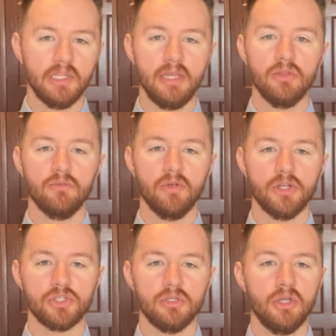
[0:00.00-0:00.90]
Either
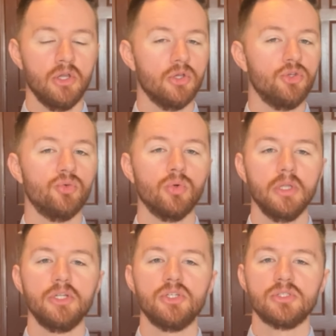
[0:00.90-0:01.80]
version, you
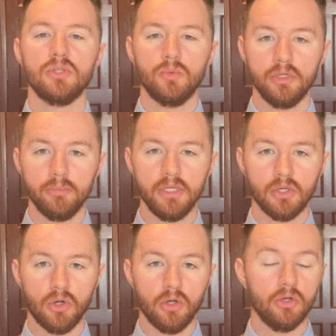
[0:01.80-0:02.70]
really just don't want to be
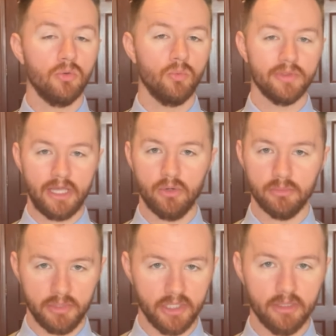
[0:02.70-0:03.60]
caught without a
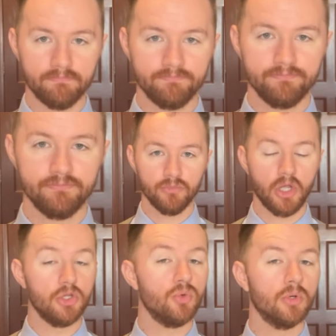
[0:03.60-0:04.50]
plan,
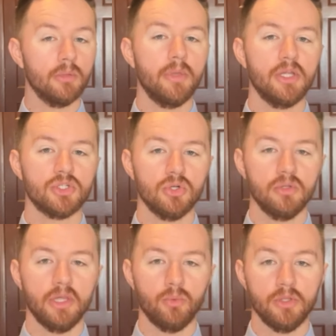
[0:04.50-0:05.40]
right? You want to make sure
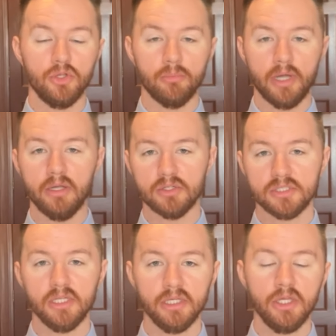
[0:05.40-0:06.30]
that whether you're buying or
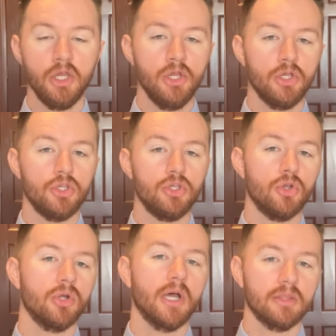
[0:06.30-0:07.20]
selling, you're
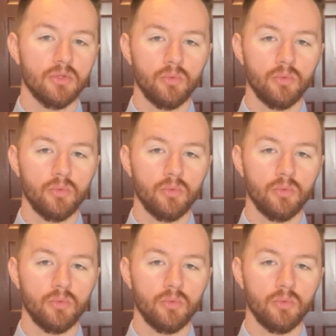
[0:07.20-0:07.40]
not the